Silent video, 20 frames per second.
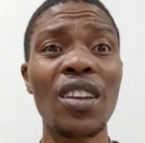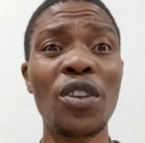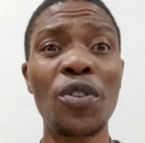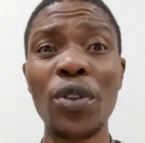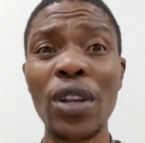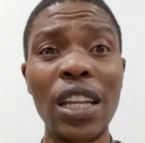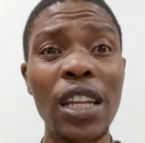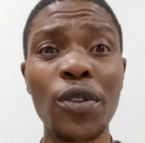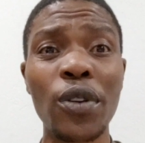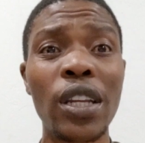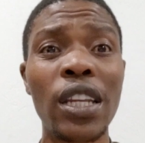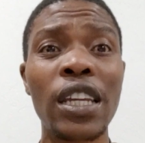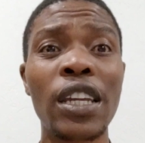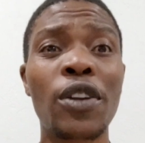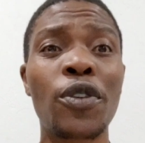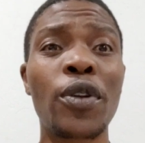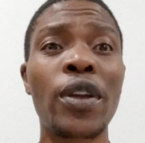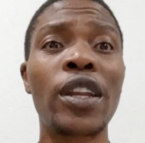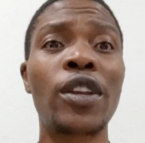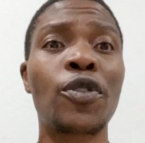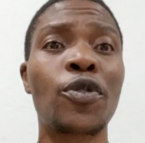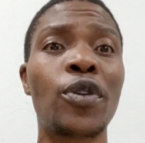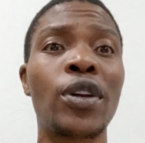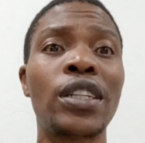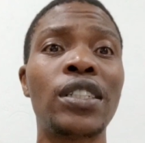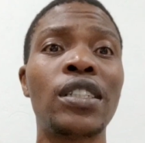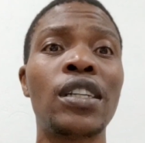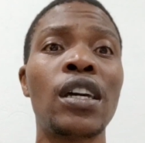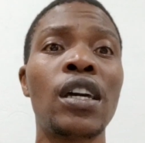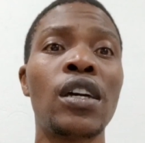Really
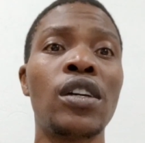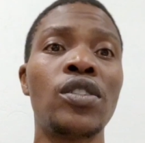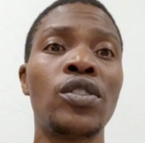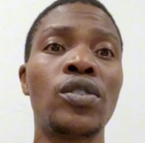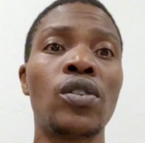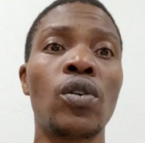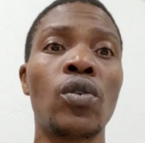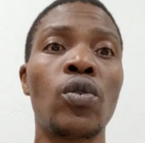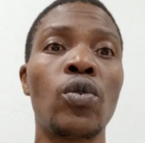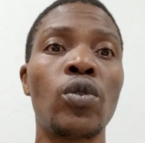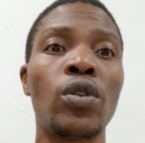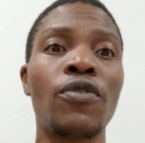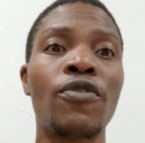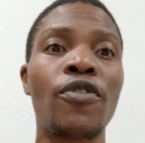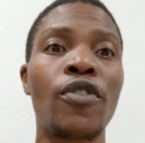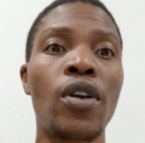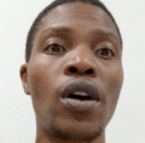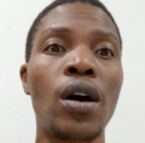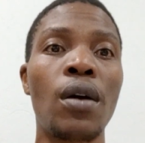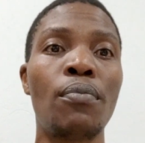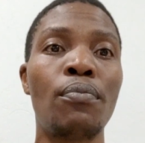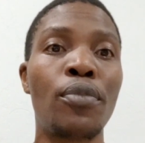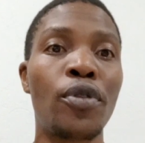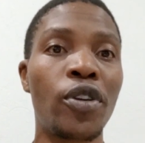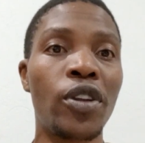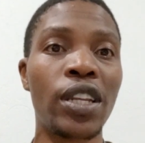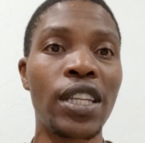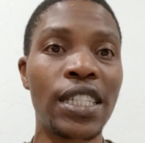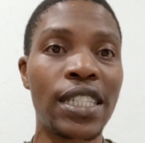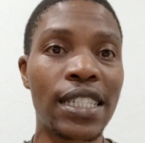great shown from
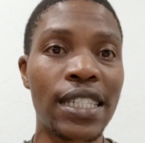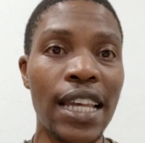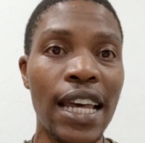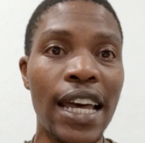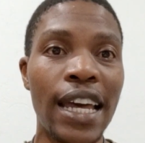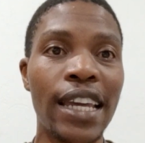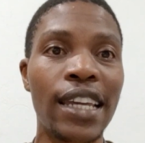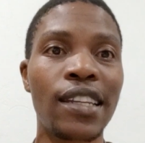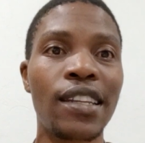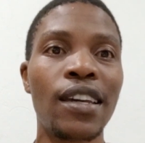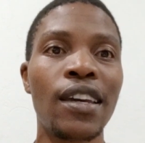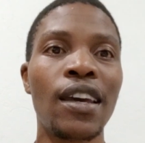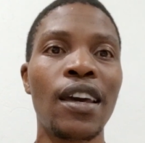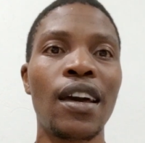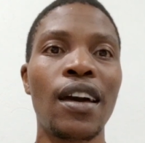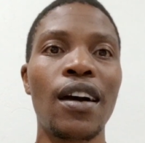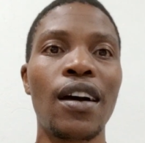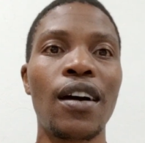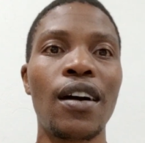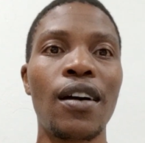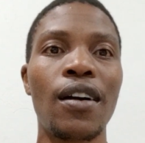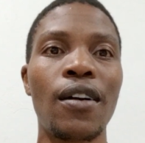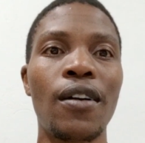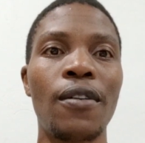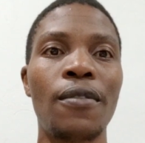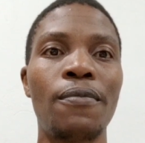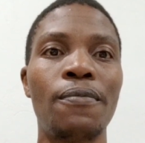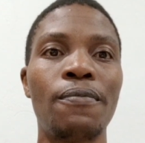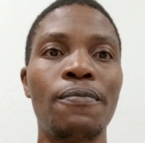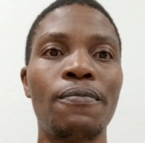Burnley's side.
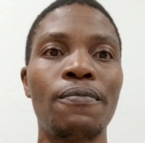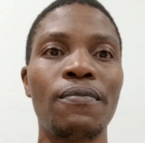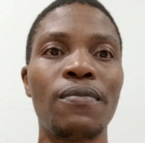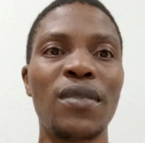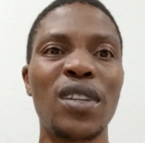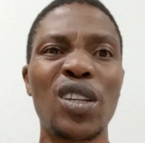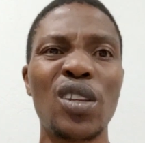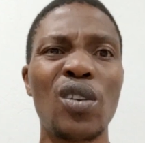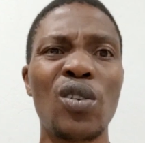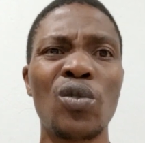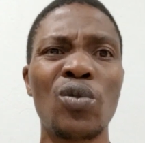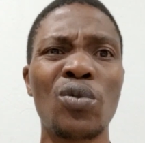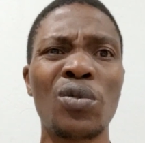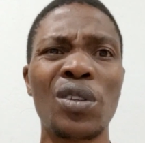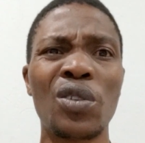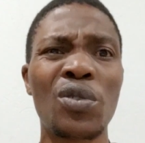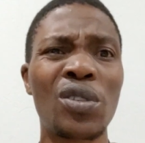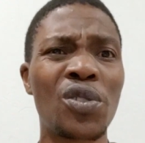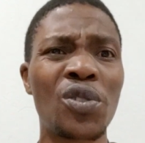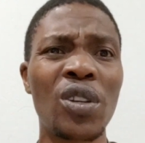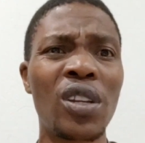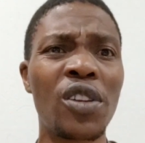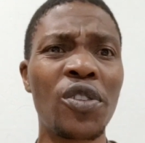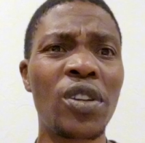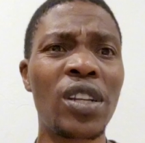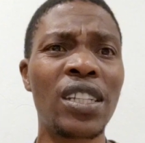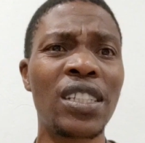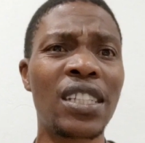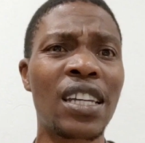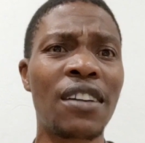It was
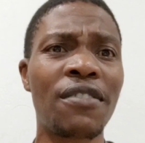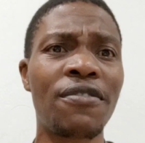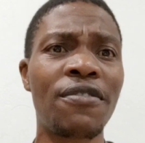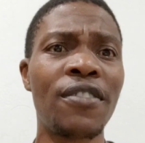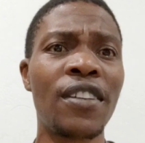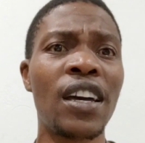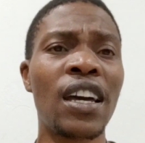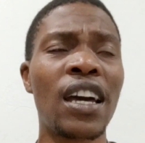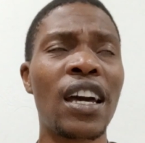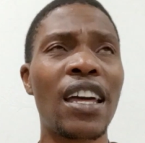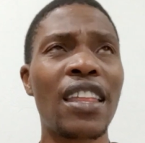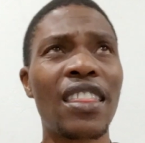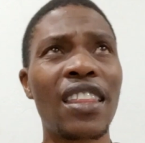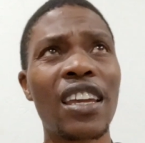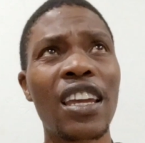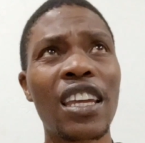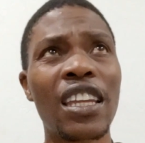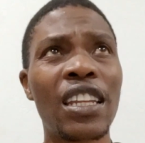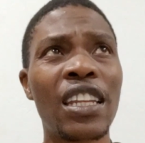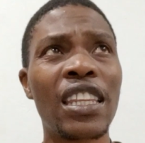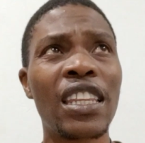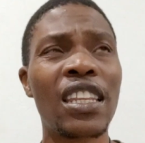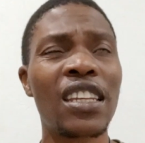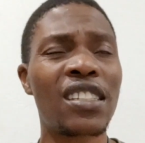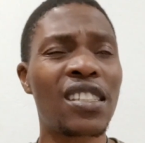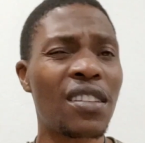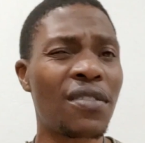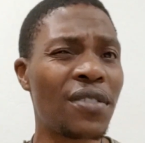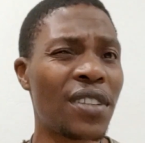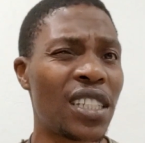really tough. I think in the
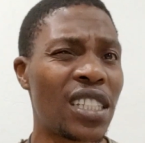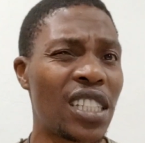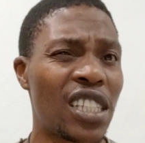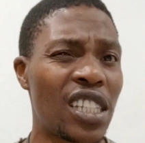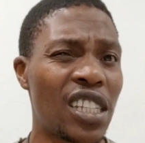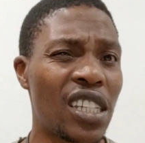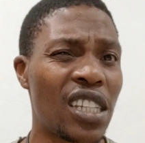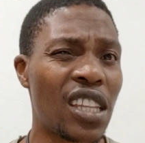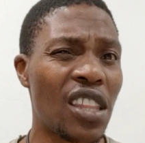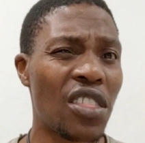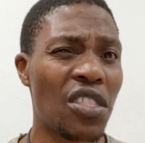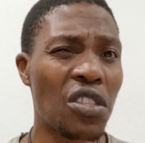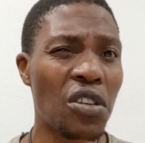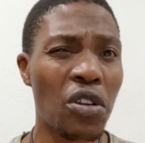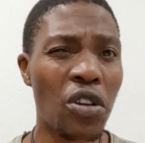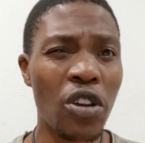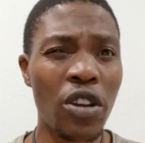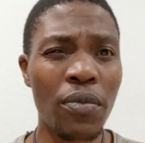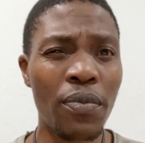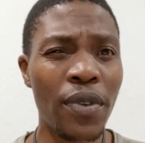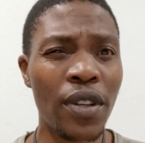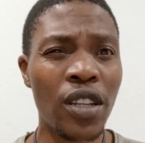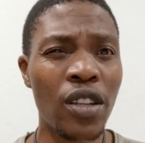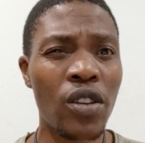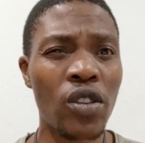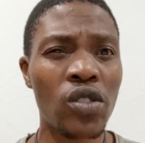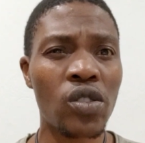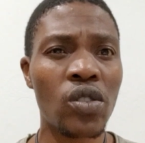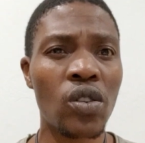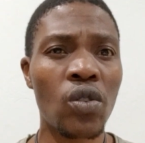73rd
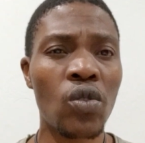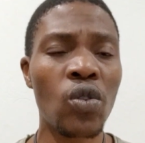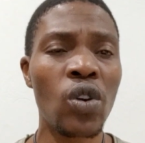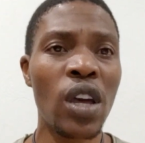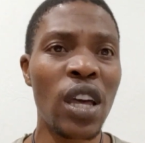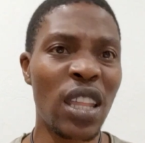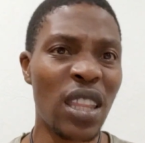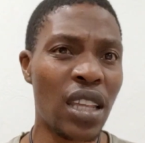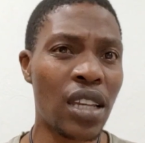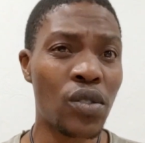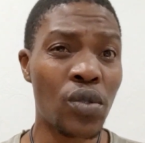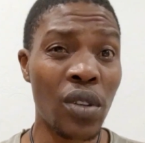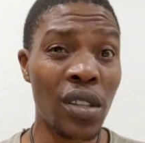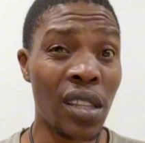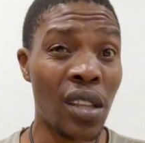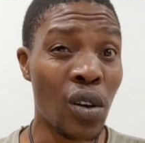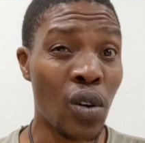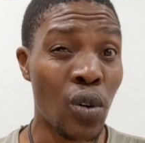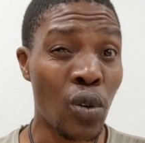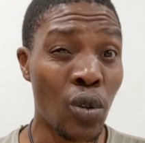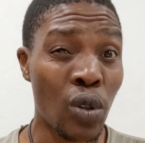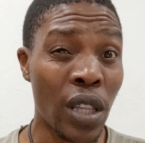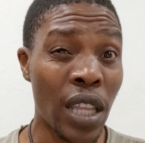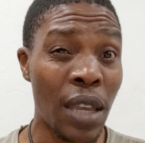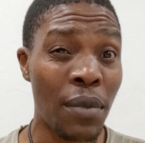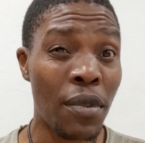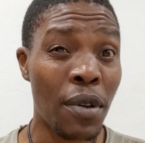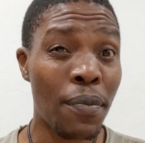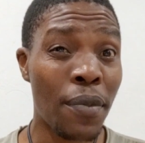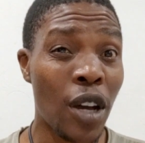minute or so, that's when the goal
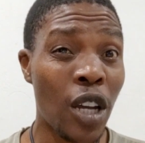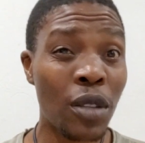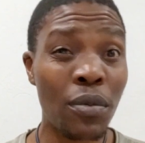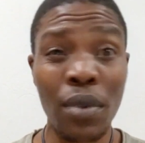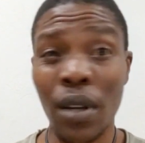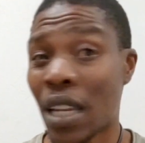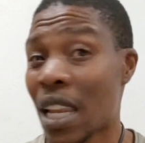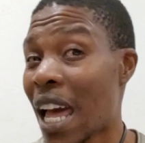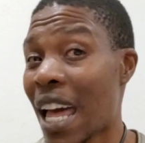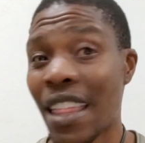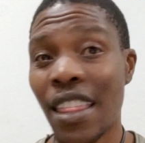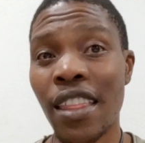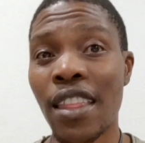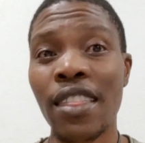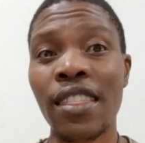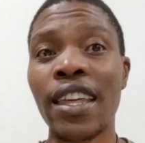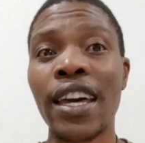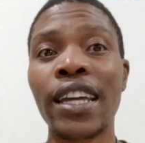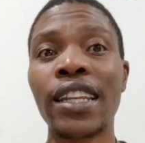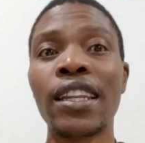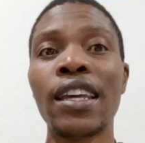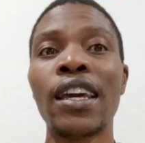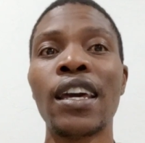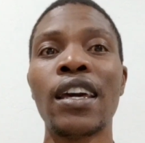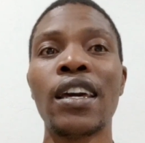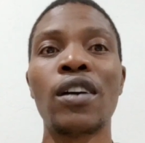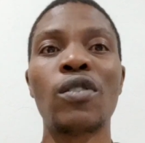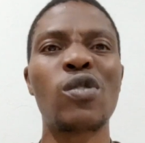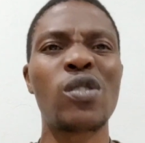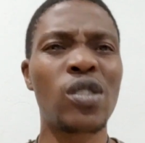came about, but other than that,
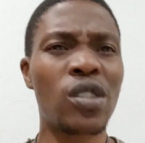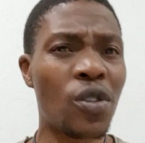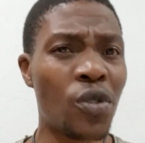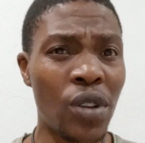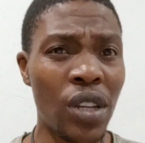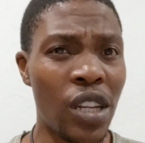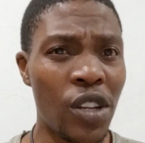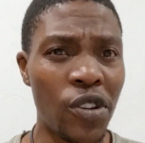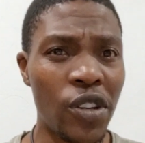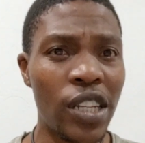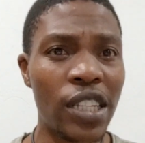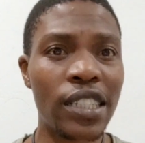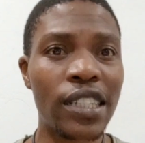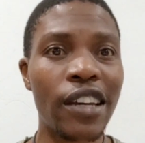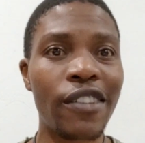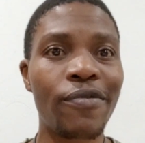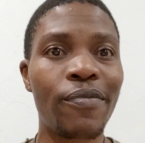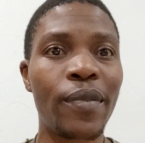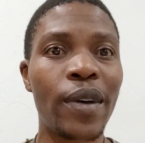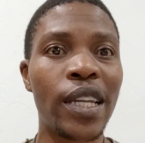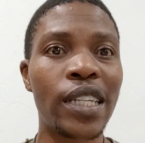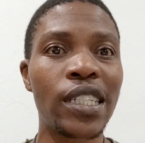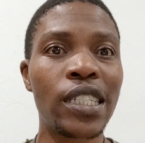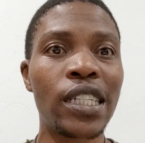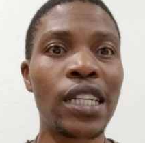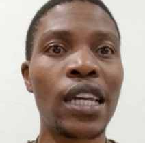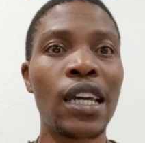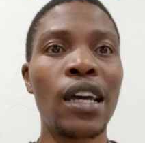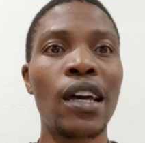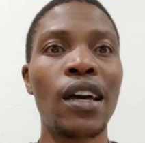it was a really tough match.